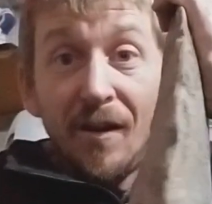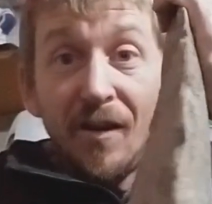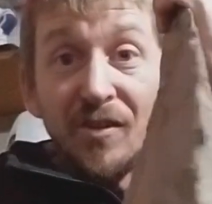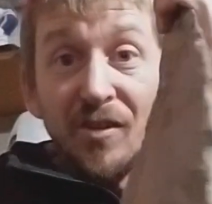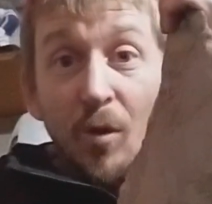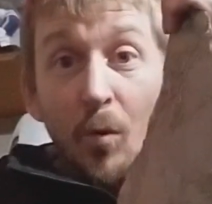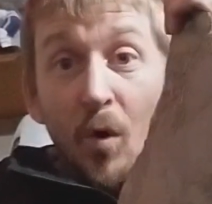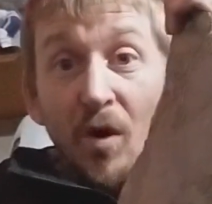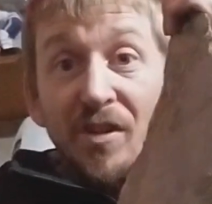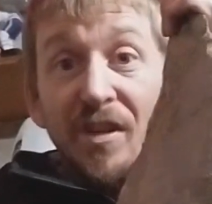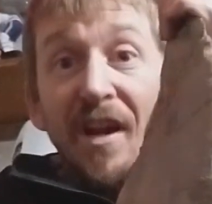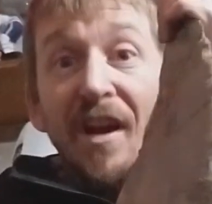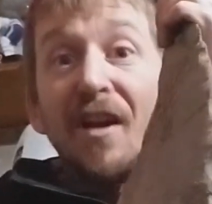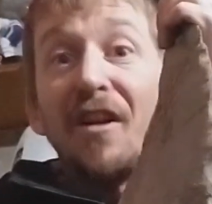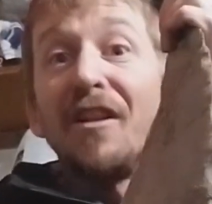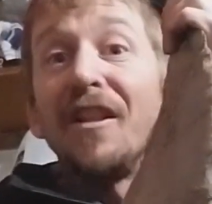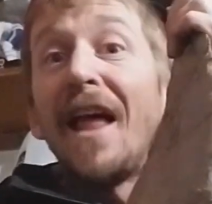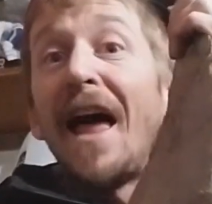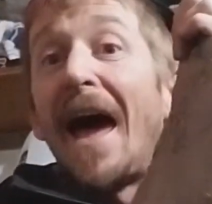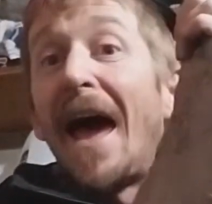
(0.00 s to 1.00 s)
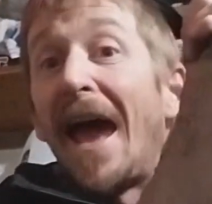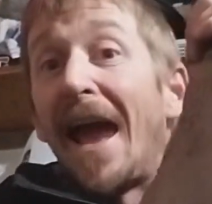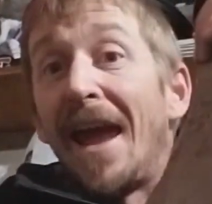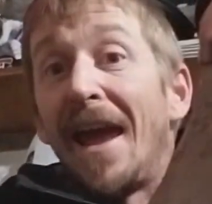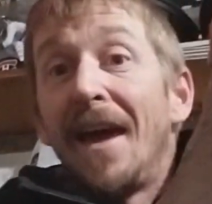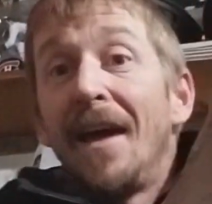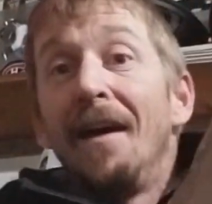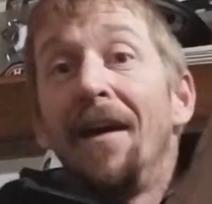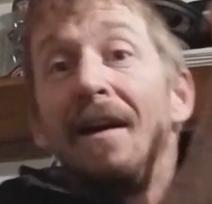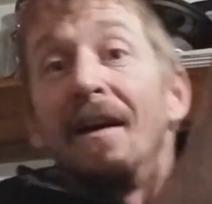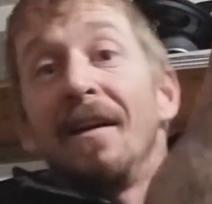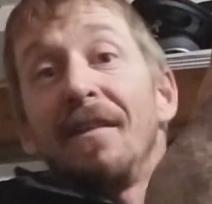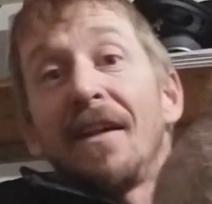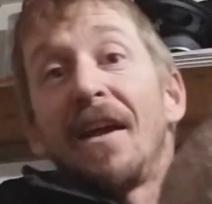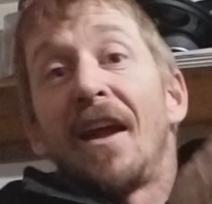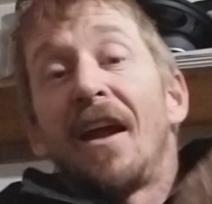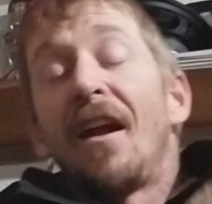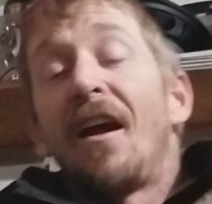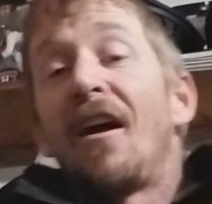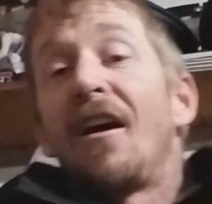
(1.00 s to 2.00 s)
because it was in clay,
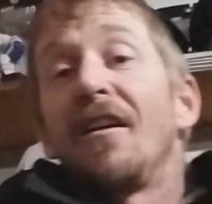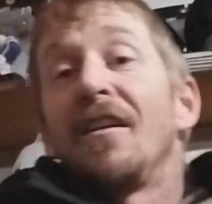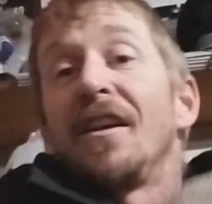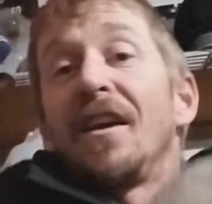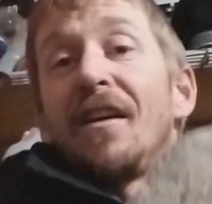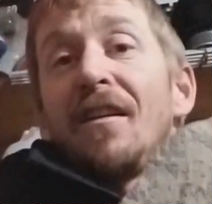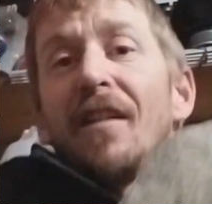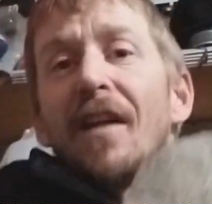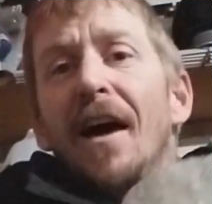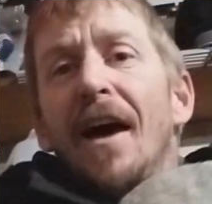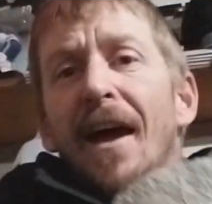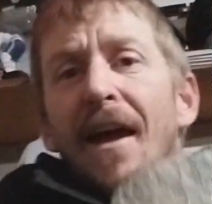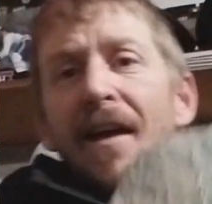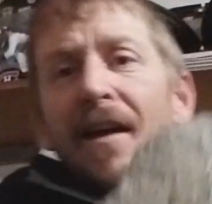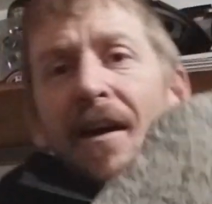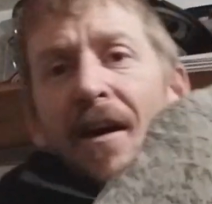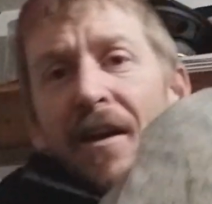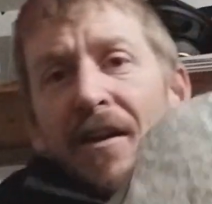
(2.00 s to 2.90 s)
that had hardening clay.